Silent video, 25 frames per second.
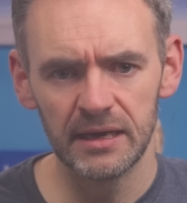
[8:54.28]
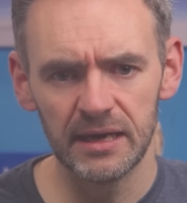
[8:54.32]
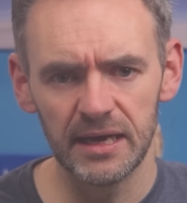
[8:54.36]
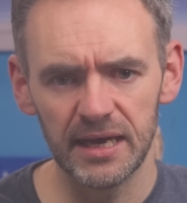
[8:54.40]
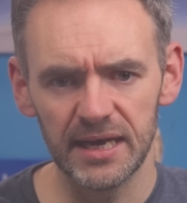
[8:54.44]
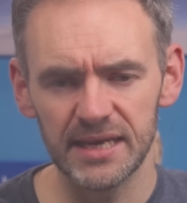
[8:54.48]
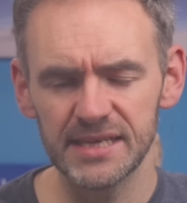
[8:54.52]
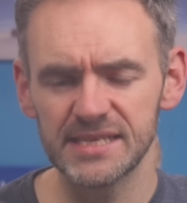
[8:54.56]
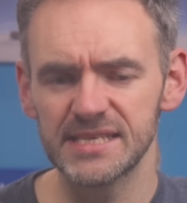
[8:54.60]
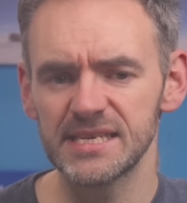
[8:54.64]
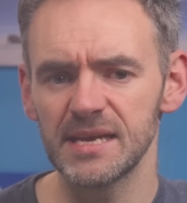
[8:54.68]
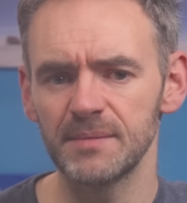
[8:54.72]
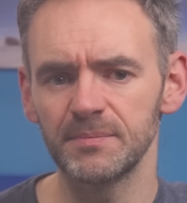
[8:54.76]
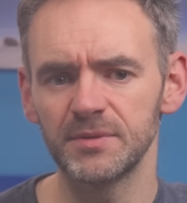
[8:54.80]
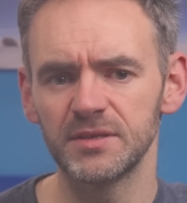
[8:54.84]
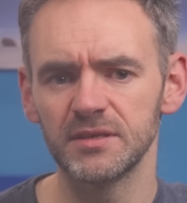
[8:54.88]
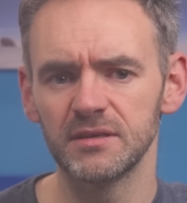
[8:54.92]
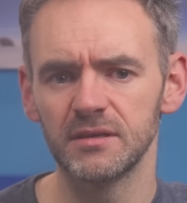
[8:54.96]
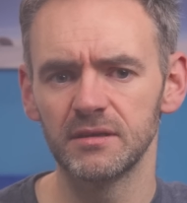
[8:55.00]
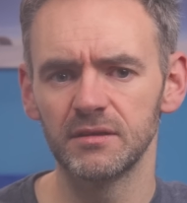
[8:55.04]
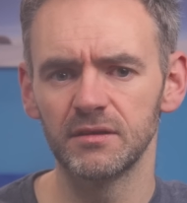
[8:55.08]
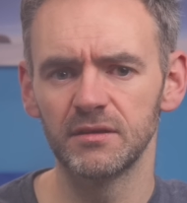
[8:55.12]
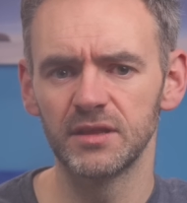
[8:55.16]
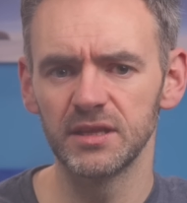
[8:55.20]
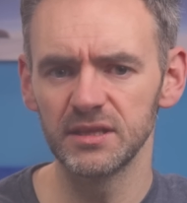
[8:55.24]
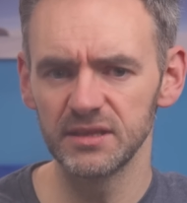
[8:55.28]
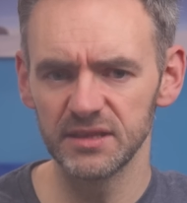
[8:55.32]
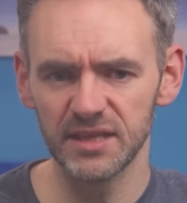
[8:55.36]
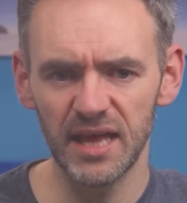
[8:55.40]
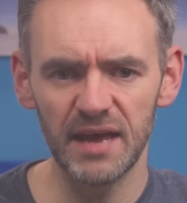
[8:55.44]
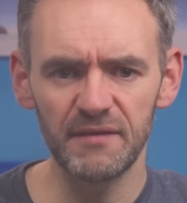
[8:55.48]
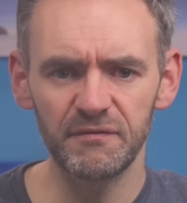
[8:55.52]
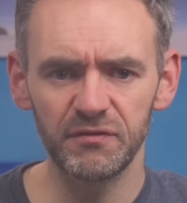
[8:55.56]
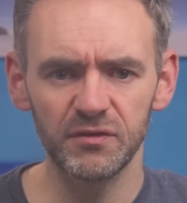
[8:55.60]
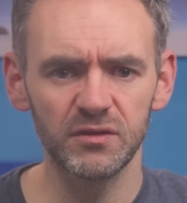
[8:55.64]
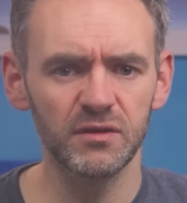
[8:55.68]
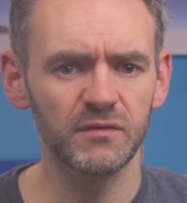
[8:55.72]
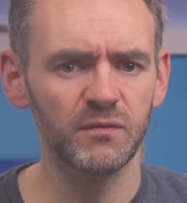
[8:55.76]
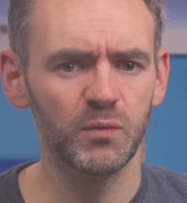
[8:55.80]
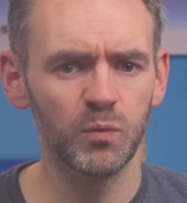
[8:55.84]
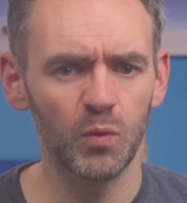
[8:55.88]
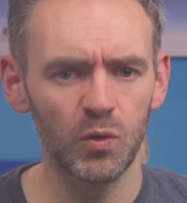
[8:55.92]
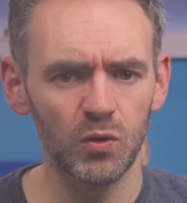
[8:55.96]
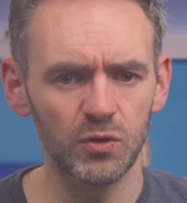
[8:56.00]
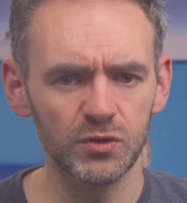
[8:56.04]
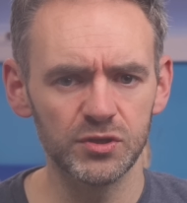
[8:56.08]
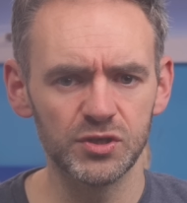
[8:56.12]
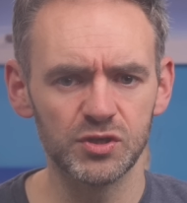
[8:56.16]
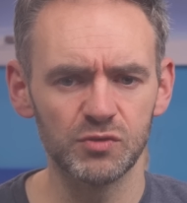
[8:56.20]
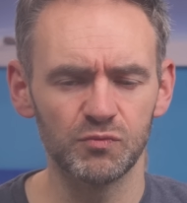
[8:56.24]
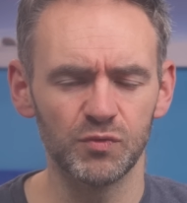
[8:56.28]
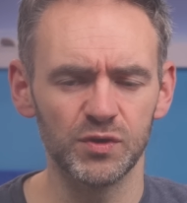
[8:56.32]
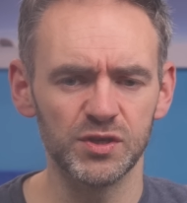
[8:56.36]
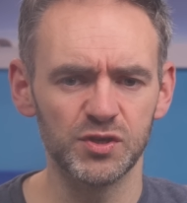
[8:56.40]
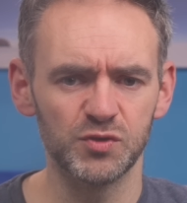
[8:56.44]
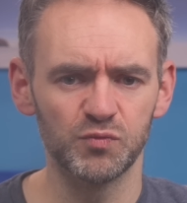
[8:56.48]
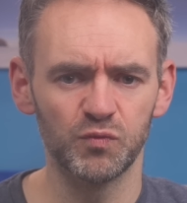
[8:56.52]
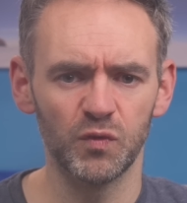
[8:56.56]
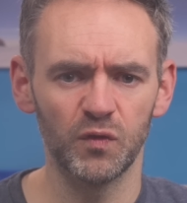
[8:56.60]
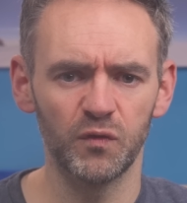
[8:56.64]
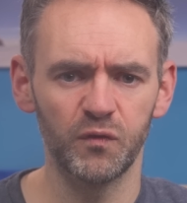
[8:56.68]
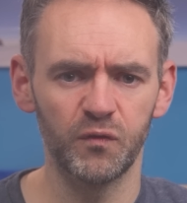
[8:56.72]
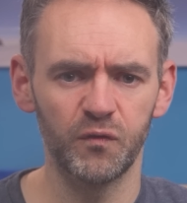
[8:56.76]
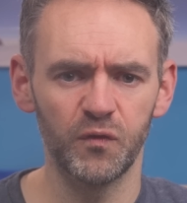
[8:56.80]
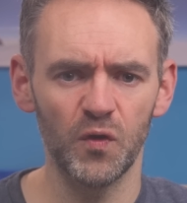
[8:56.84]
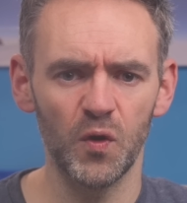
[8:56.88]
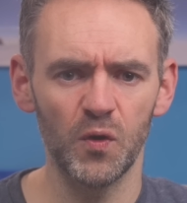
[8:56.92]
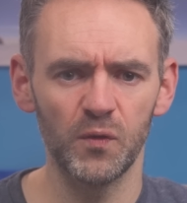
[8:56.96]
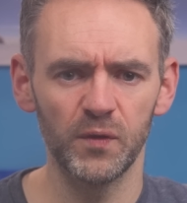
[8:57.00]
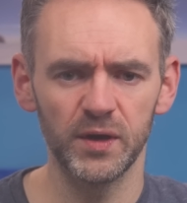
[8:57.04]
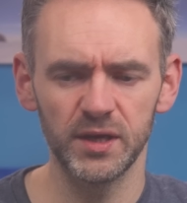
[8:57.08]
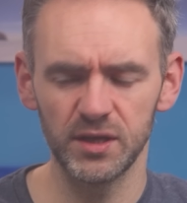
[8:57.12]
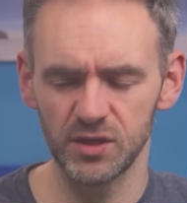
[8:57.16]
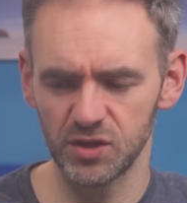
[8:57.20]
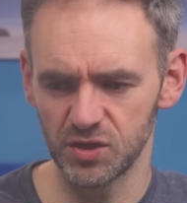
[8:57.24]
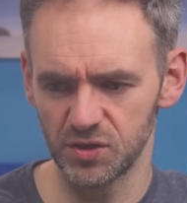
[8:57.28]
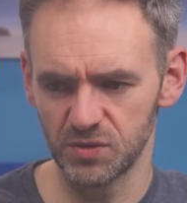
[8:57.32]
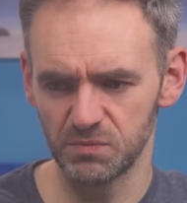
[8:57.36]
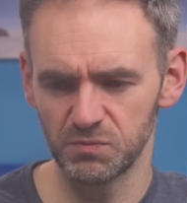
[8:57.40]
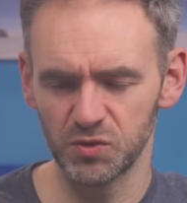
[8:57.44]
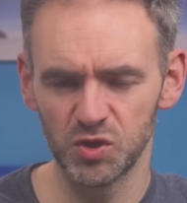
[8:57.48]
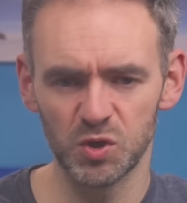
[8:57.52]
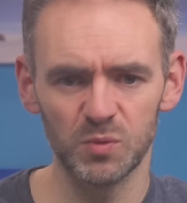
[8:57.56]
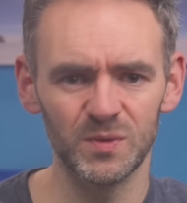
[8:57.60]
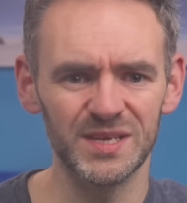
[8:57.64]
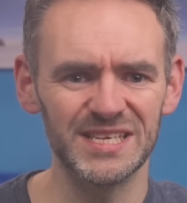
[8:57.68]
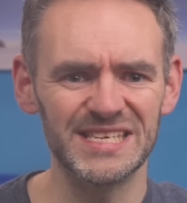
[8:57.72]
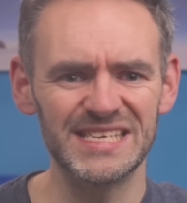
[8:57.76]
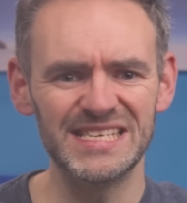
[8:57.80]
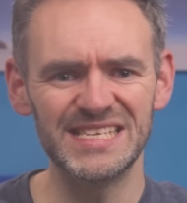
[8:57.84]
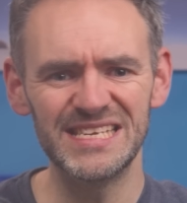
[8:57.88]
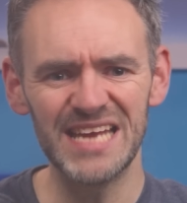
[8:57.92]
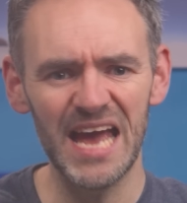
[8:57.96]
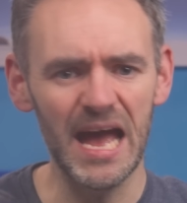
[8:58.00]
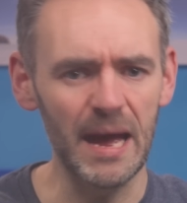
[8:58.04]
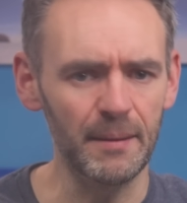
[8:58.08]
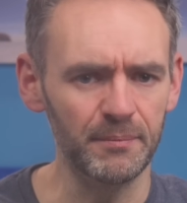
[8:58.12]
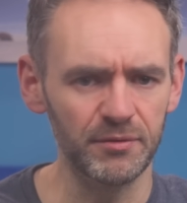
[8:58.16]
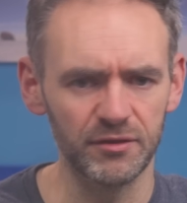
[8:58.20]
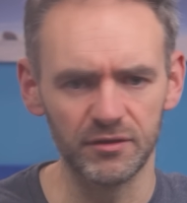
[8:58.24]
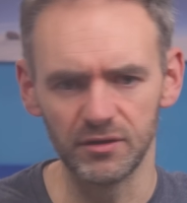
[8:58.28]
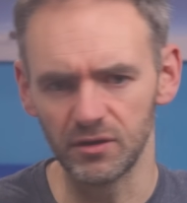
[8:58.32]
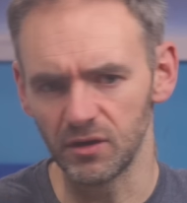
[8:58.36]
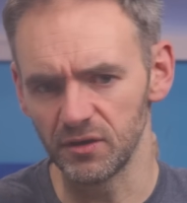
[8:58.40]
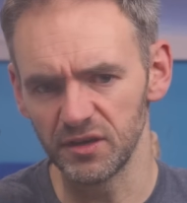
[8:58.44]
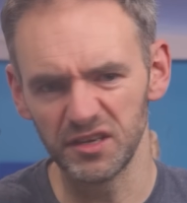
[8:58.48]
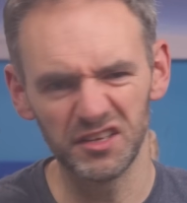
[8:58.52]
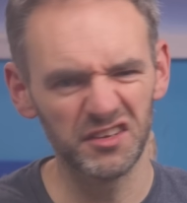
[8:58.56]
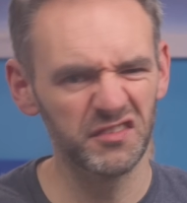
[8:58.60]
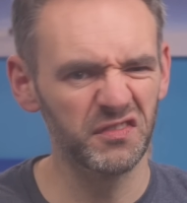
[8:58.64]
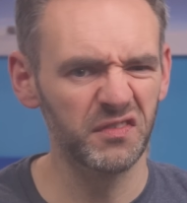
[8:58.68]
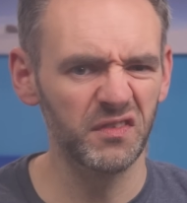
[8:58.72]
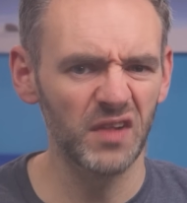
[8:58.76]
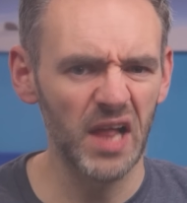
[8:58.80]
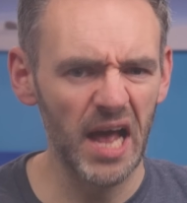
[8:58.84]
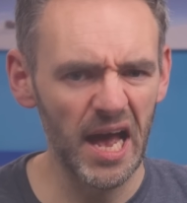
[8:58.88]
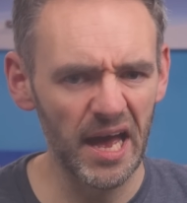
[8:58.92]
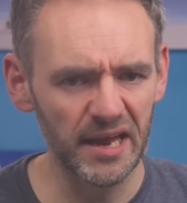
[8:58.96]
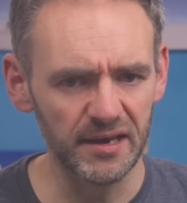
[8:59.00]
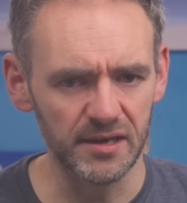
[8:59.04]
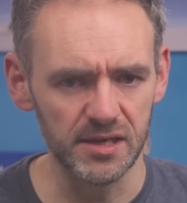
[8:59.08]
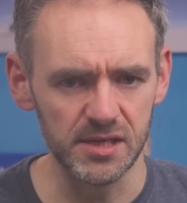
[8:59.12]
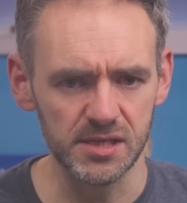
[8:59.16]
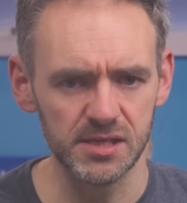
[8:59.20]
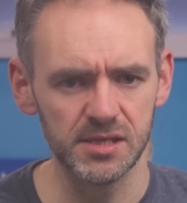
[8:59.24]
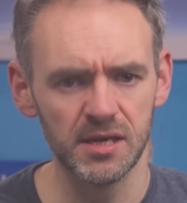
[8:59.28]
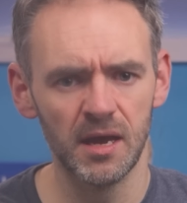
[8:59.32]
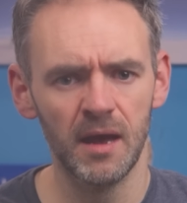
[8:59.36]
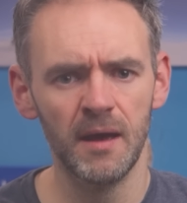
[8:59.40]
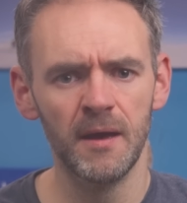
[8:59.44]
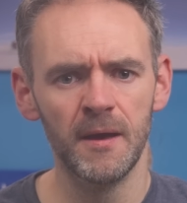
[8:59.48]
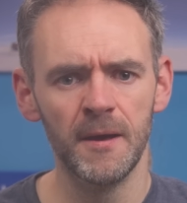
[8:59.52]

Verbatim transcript: except the level of water is referring to its depth, not its flatness.